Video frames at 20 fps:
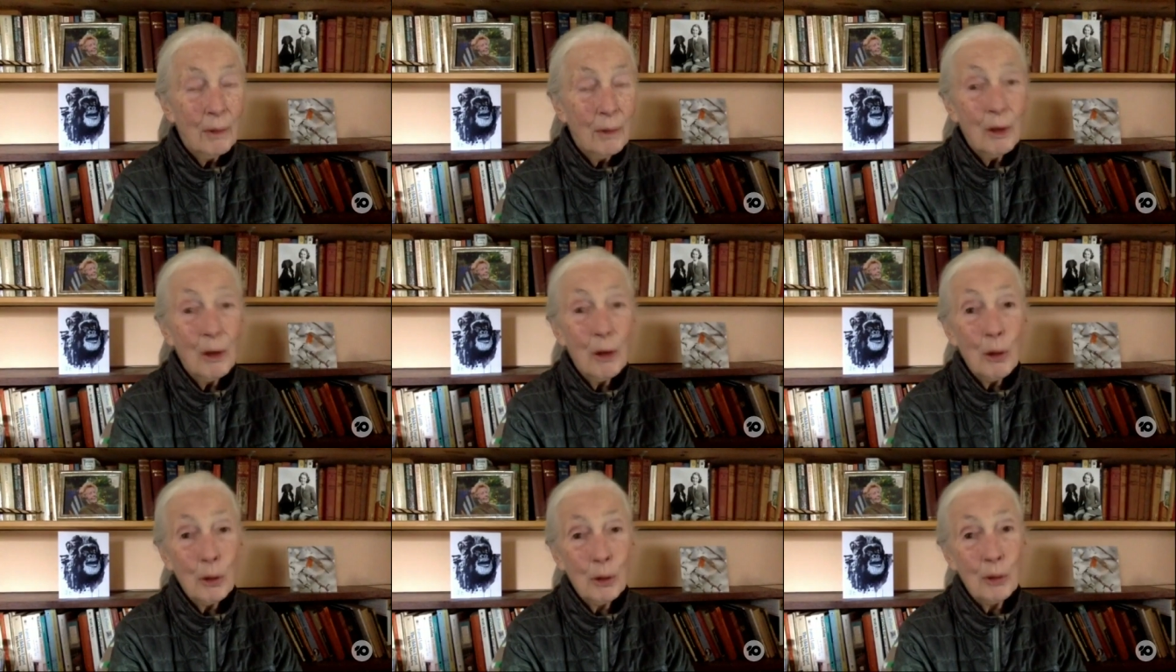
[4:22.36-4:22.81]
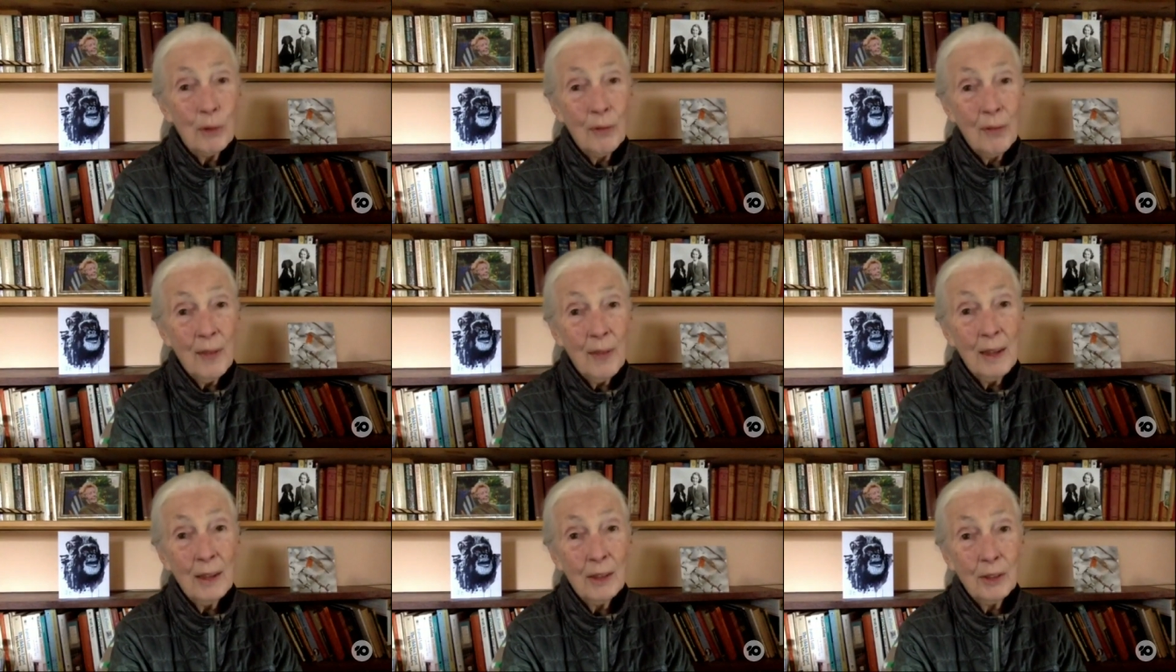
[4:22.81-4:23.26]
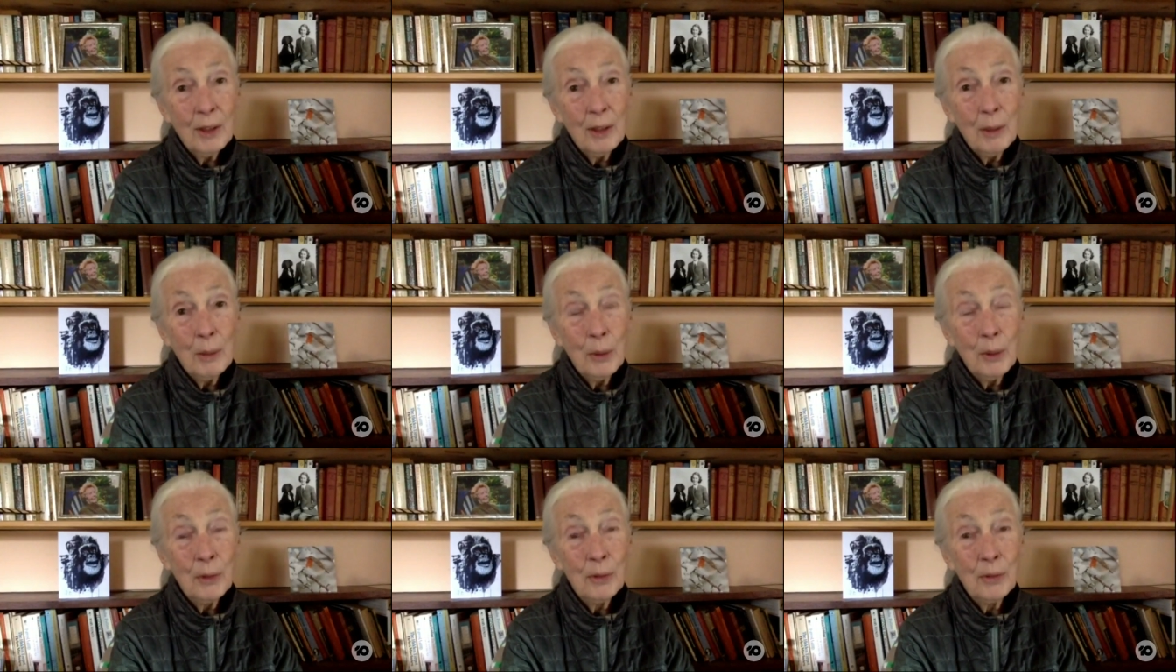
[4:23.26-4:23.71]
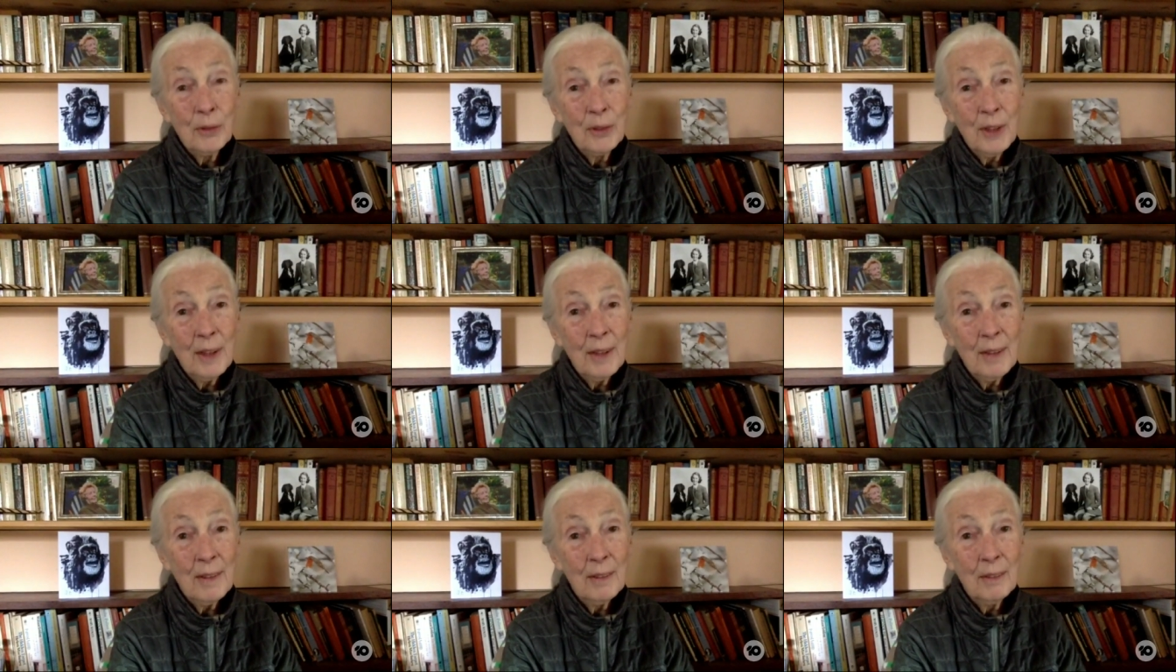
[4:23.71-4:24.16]
were a lot of things I would have
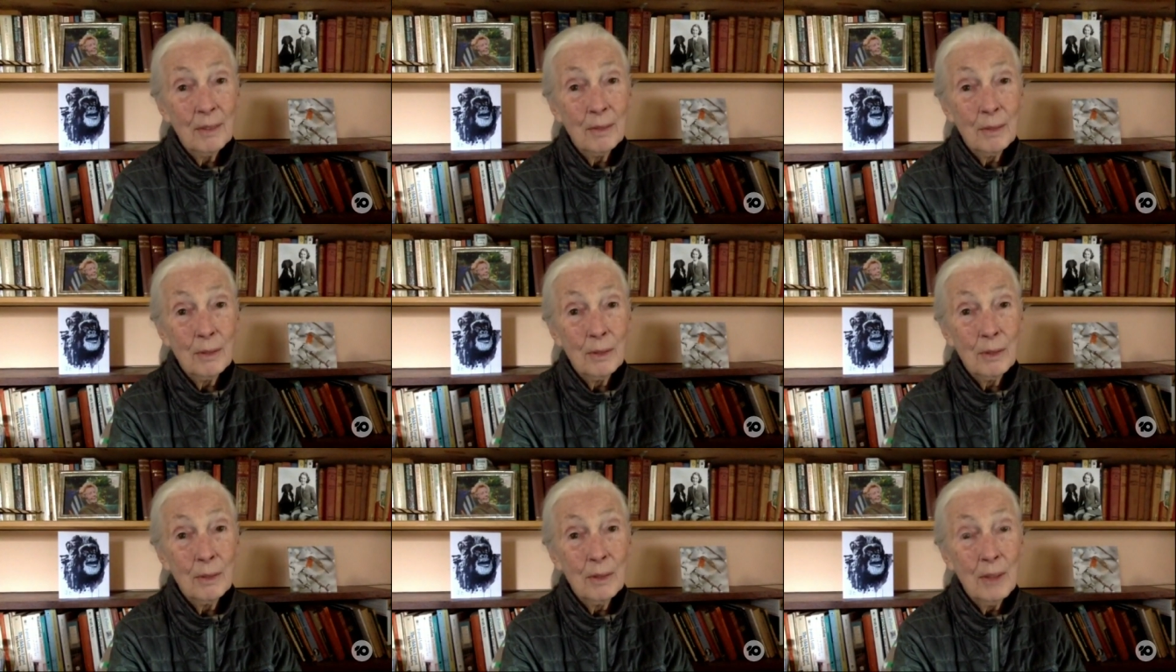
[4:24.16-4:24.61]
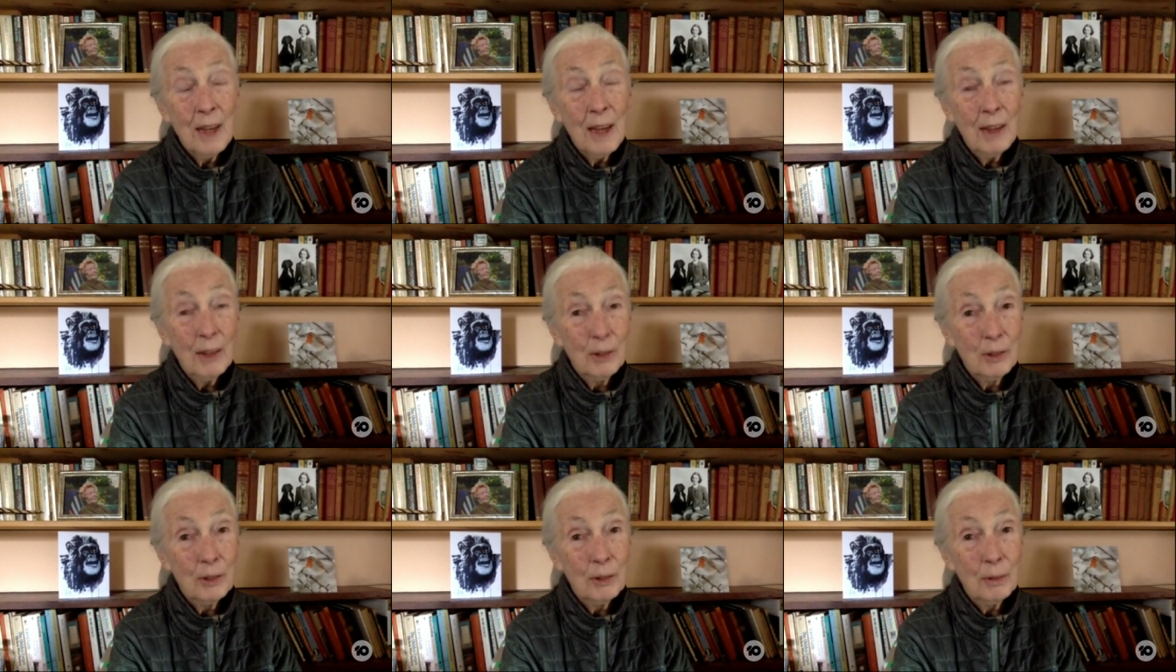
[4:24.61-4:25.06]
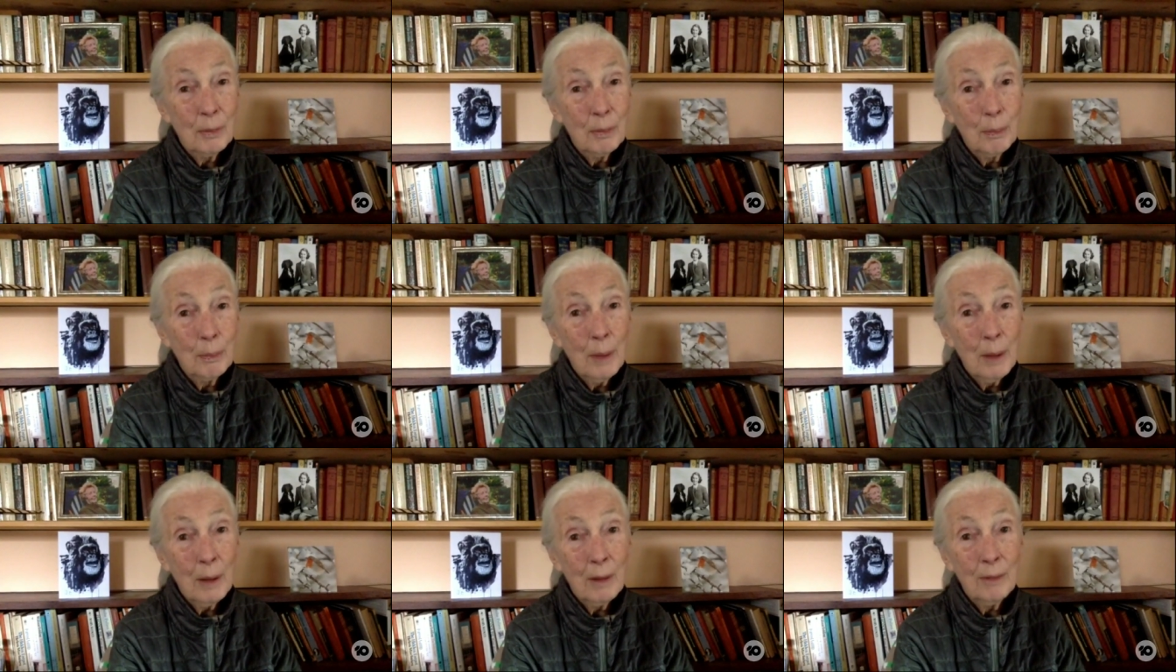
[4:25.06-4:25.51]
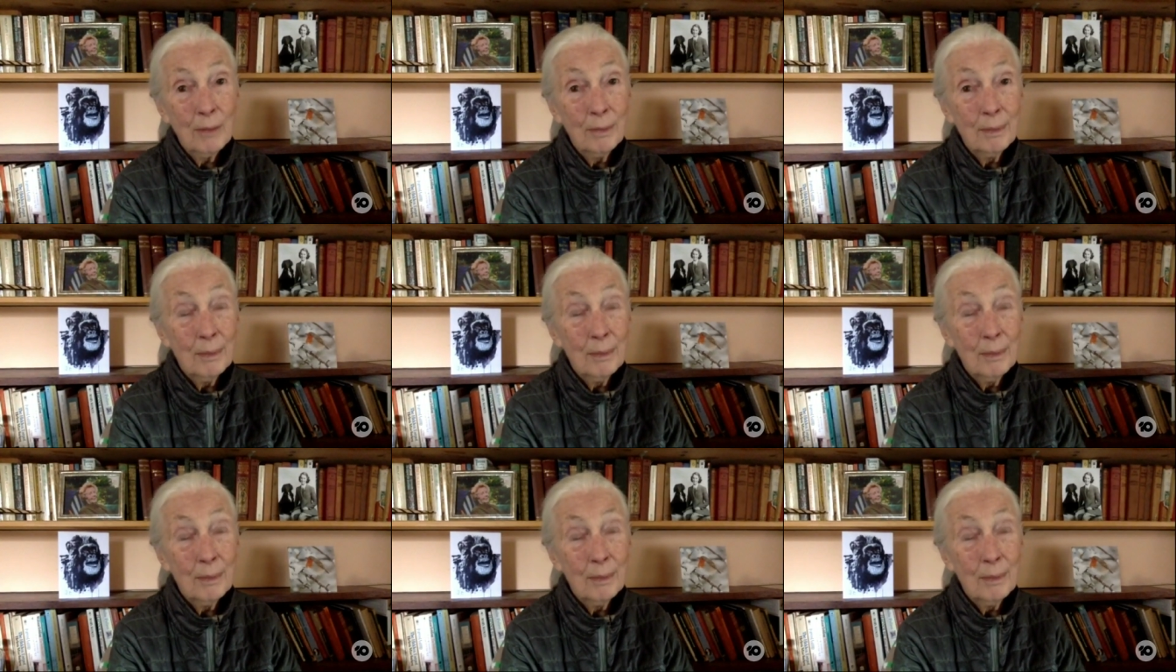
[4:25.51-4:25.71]
said yes, uh,